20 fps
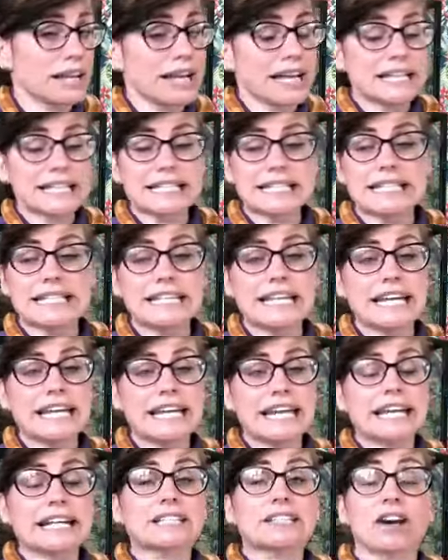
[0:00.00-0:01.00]

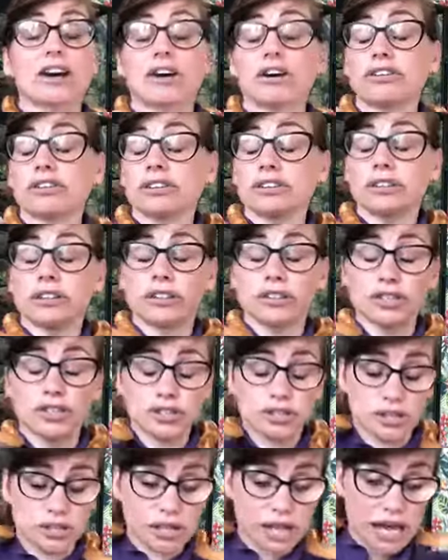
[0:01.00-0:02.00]
Snakes are
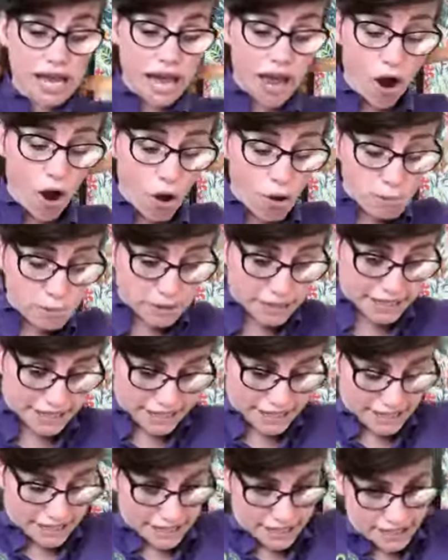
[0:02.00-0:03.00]

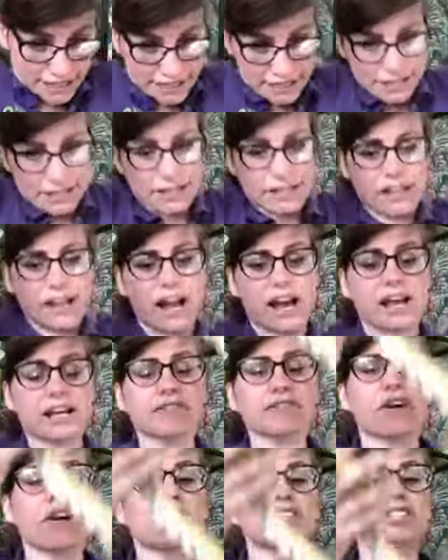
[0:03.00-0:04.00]
obligate
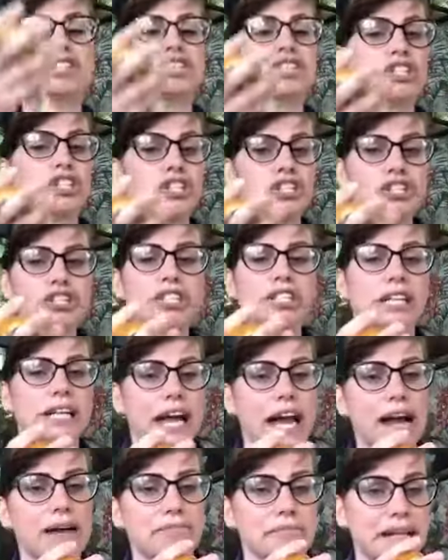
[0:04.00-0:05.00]
carnivores, certainly
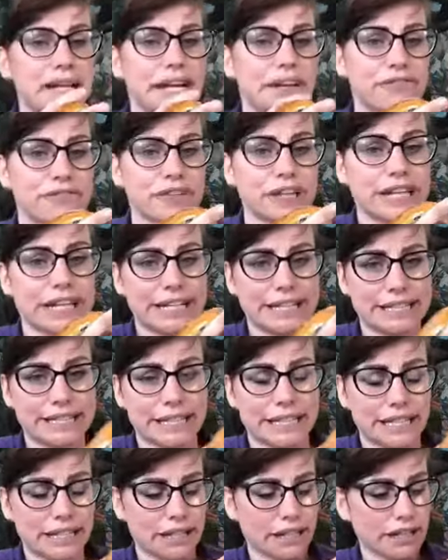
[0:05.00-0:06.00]
aren't made for
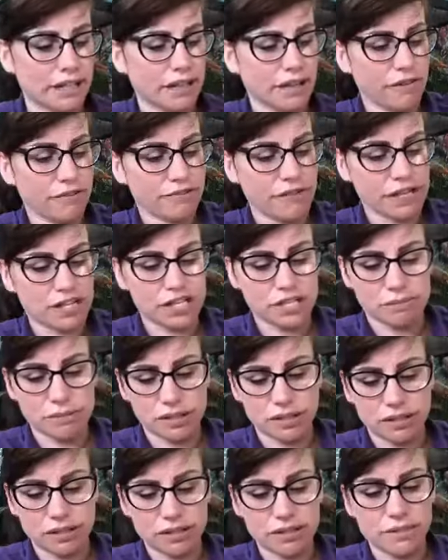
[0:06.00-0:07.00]
eating
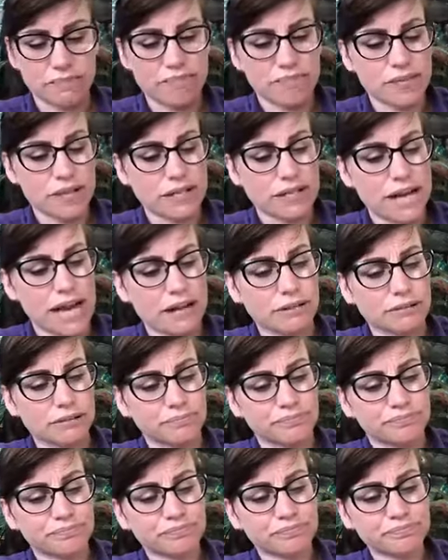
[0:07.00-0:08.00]
vegetables. Now,
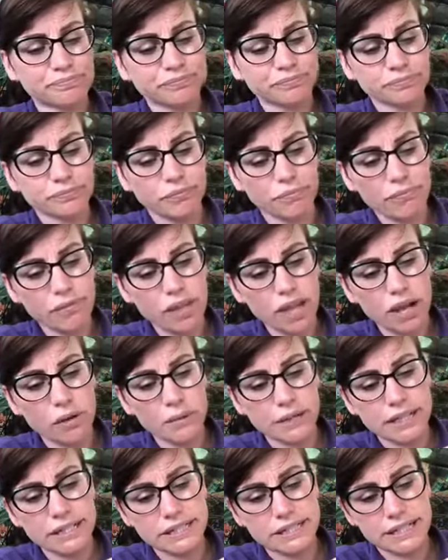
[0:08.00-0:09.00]
we
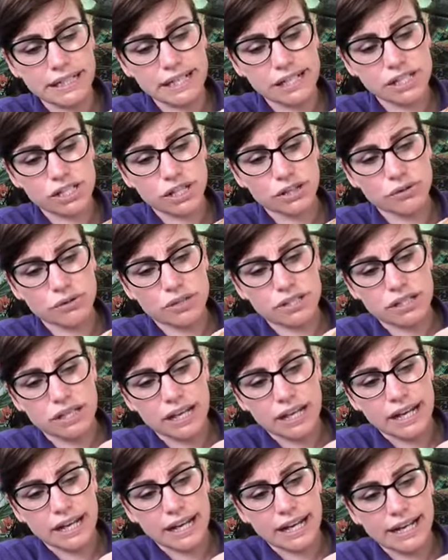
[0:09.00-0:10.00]
can see Zeus,
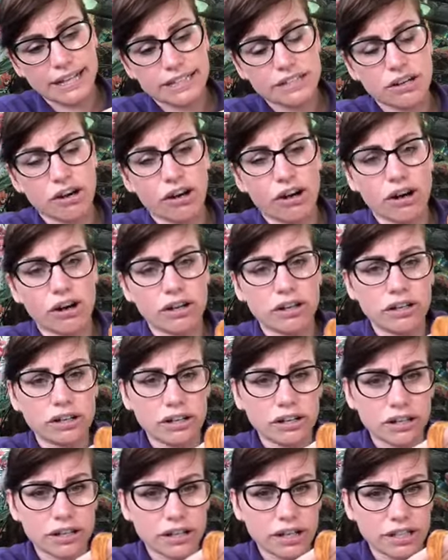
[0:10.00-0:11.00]
he's got,
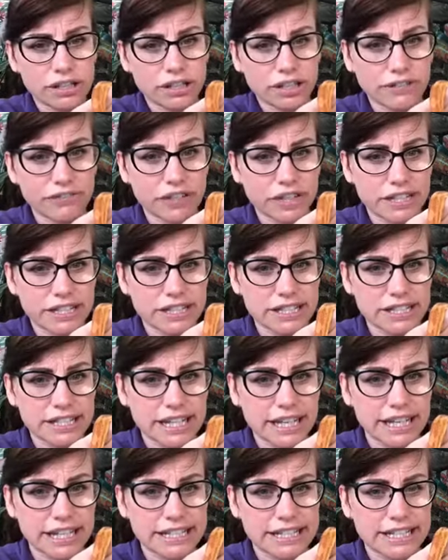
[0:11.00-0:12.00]
don't know if you can
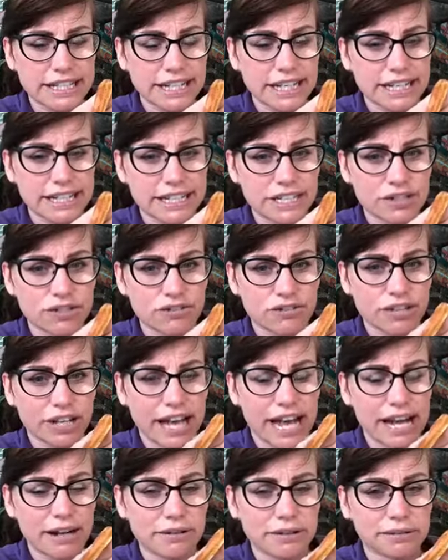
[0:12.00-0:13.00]
see, sticking his tongue
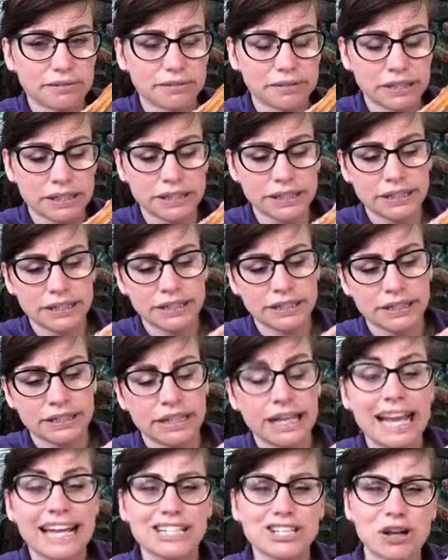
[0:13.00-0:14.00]
out.
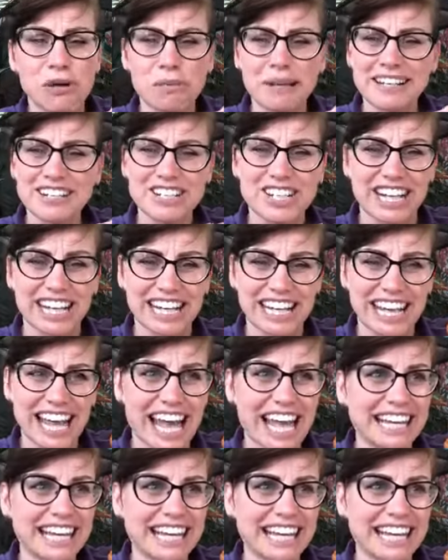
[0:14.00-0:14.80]
He's not being cheeky.